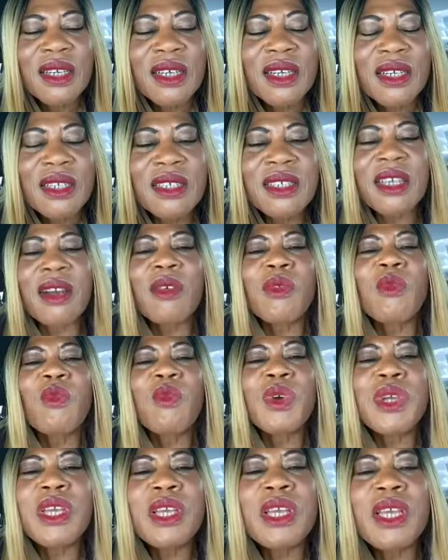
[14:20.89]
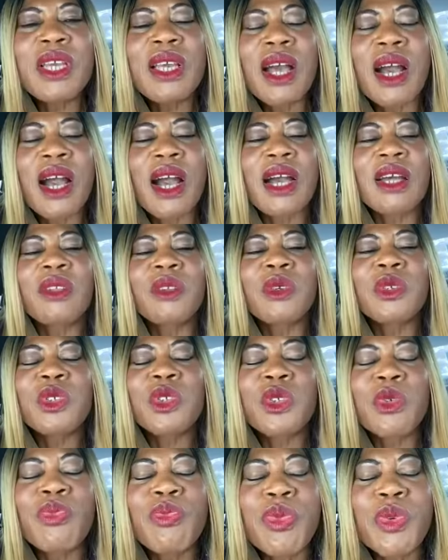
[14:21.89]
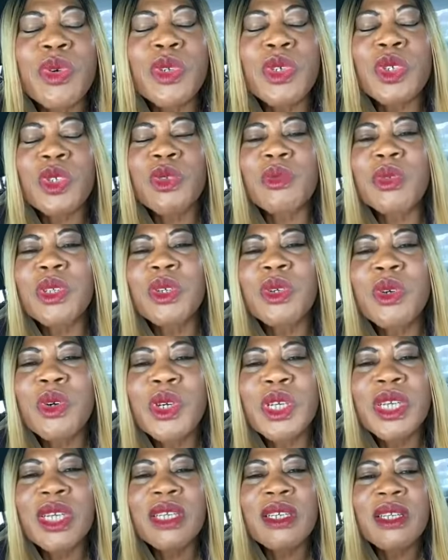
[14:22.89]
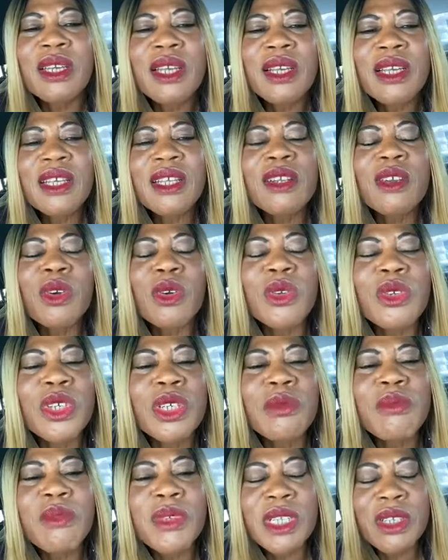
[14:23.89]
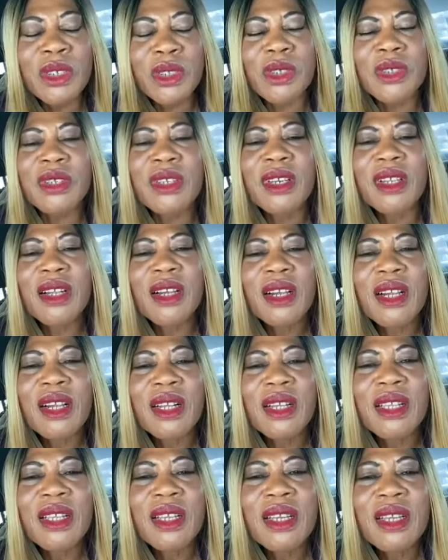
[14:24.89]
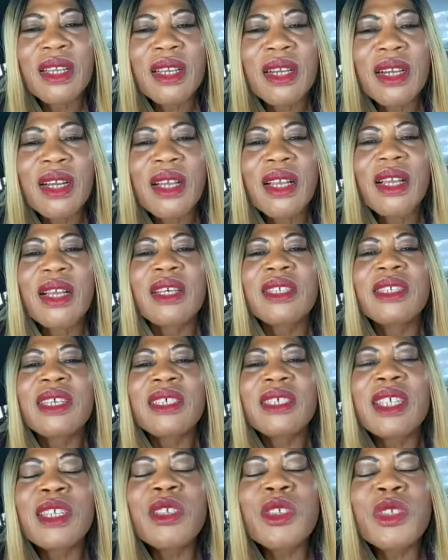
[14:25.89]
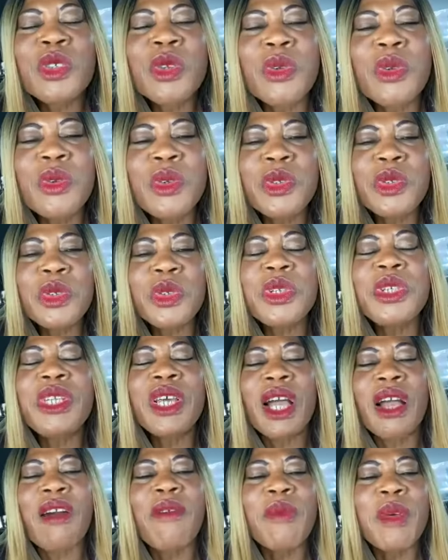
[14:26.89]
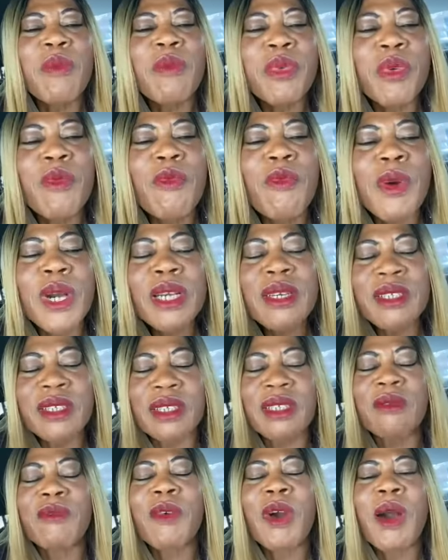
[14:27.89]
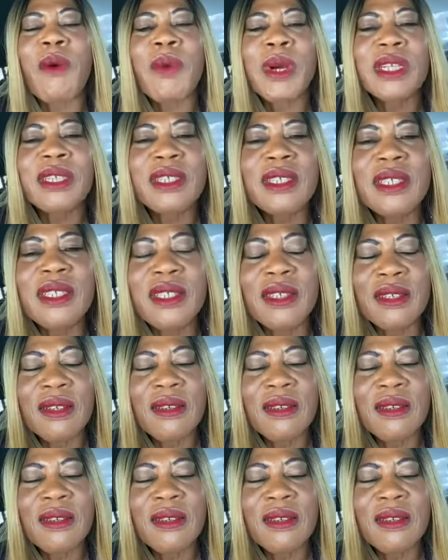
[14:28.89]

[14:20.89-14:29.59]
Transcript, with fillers: That we are not supposed to be going in condemnation. There's a solution that have been provided for our sin.